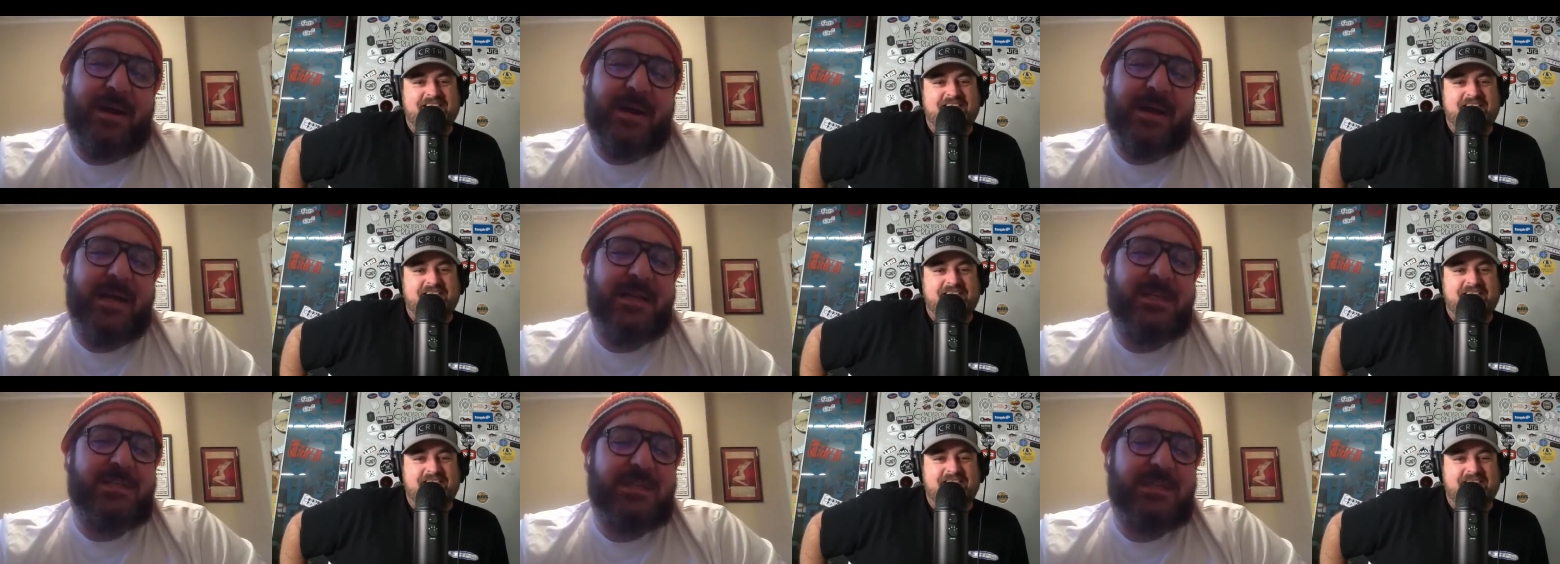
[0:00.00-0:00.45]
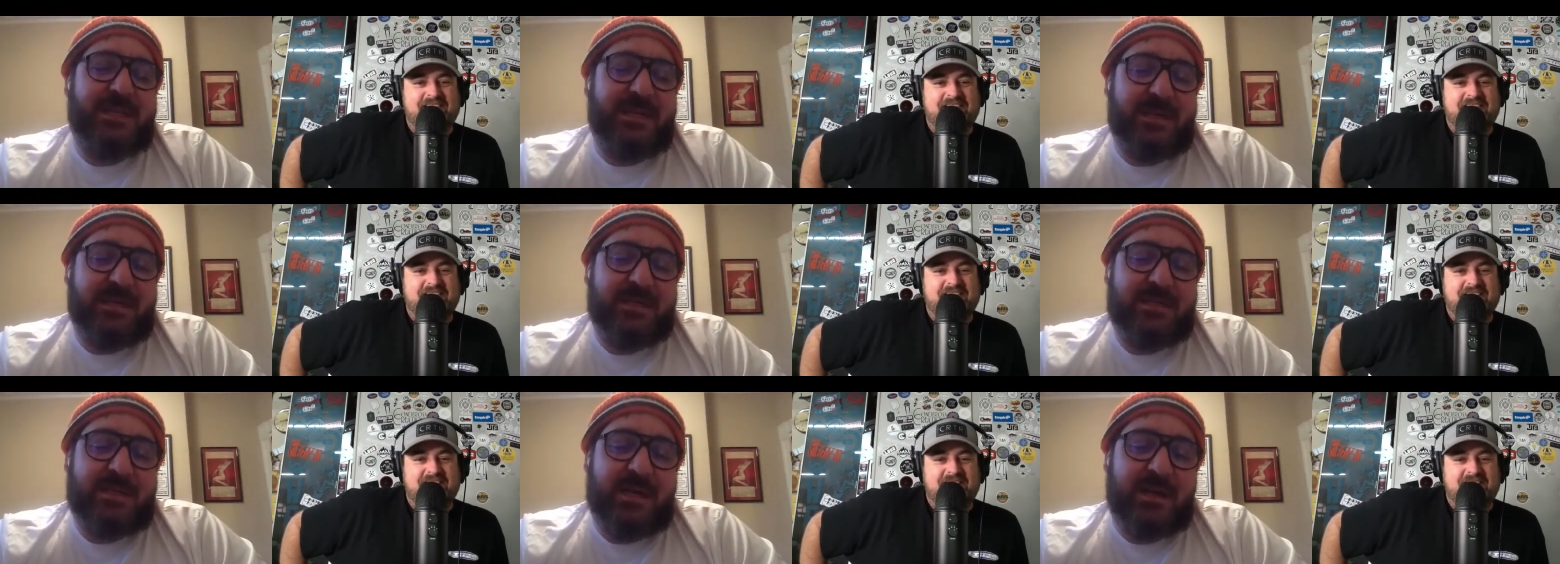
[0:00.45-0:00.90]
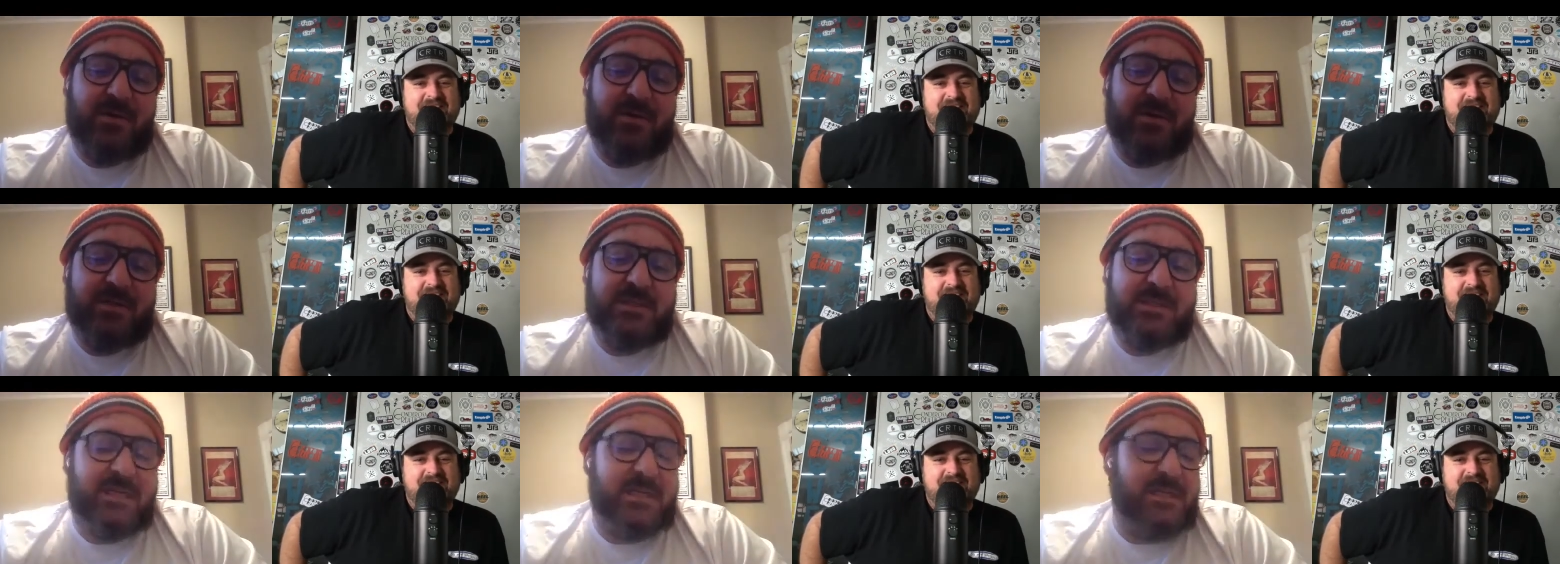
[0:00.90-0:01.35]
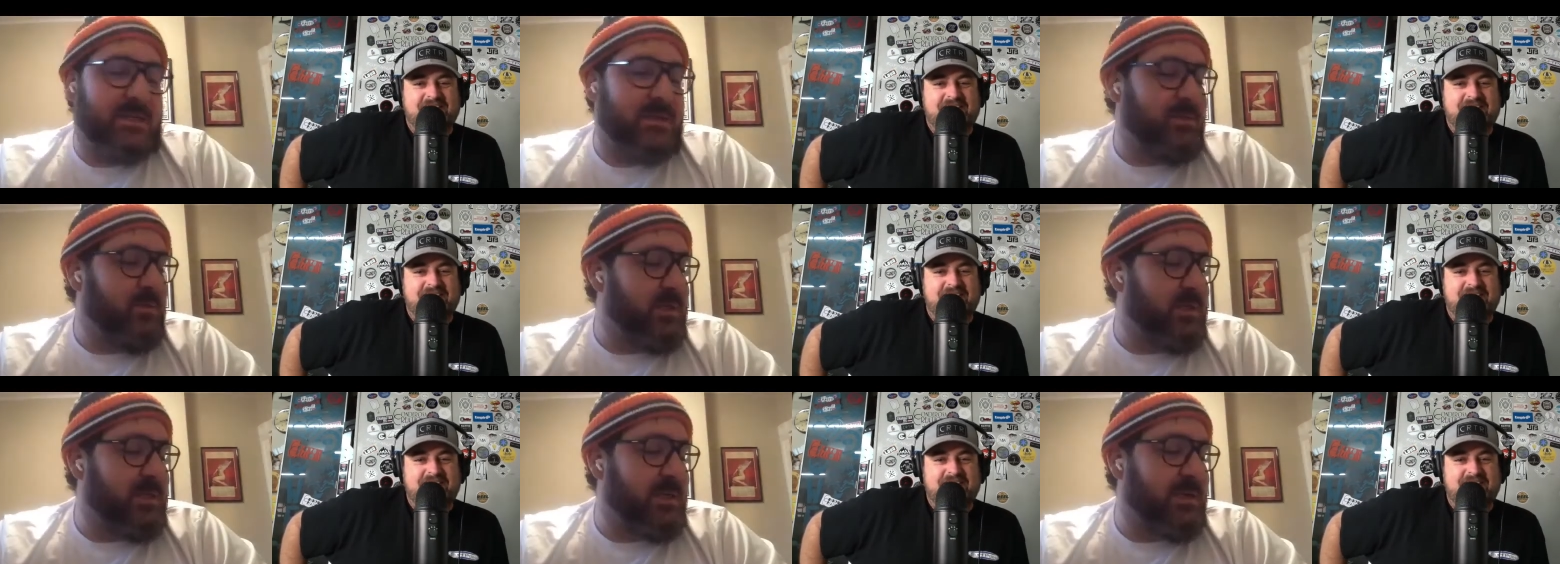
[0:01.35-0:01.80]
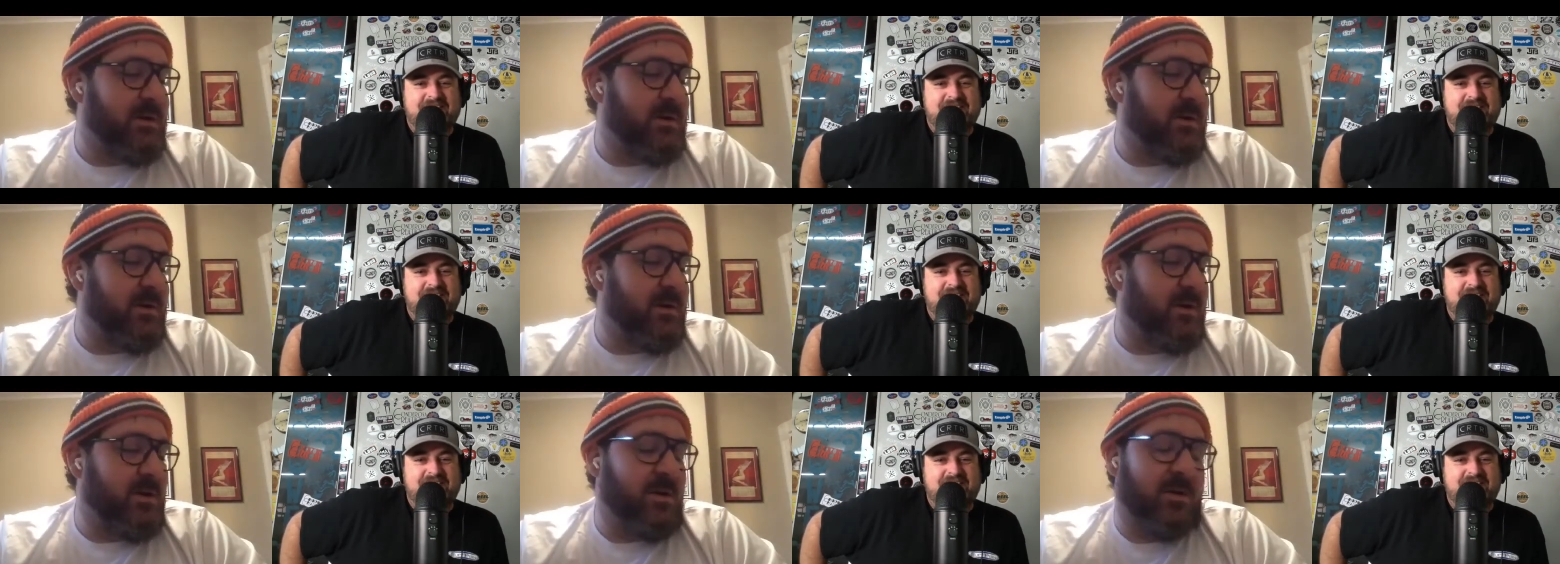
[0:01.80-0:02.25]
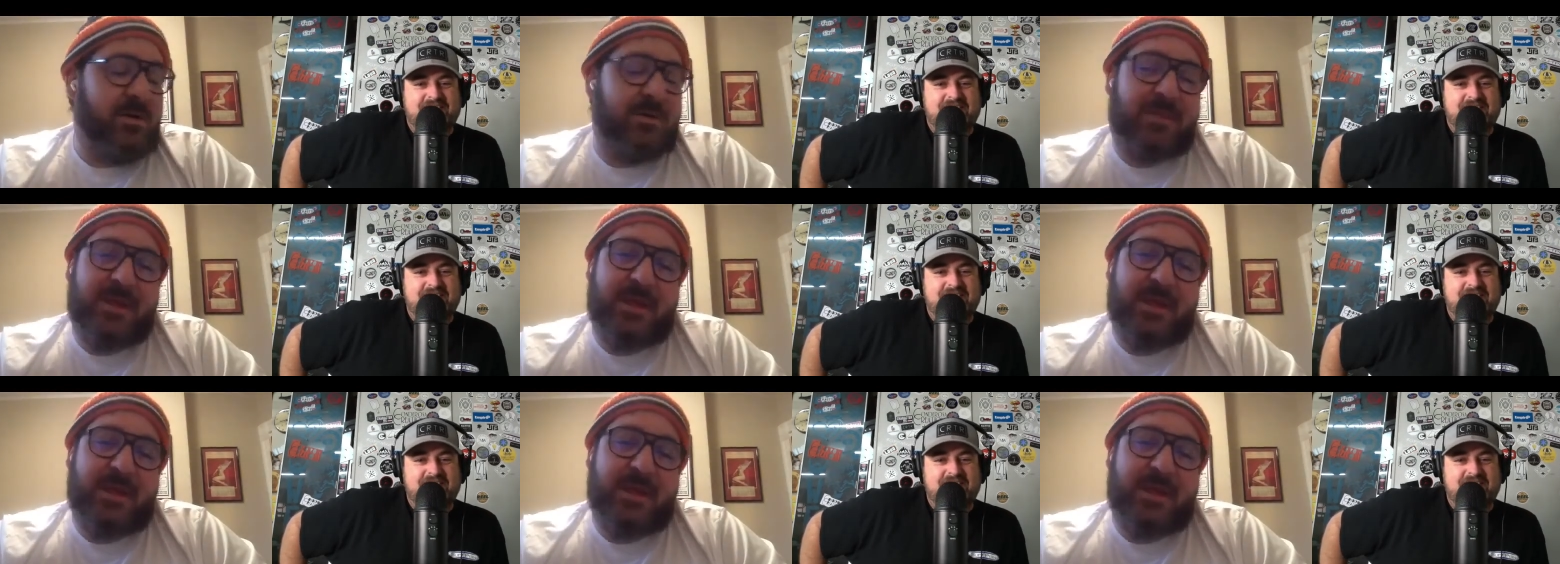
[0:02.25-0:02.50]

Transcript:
Speaker 1: she she always says it wasn't her thing,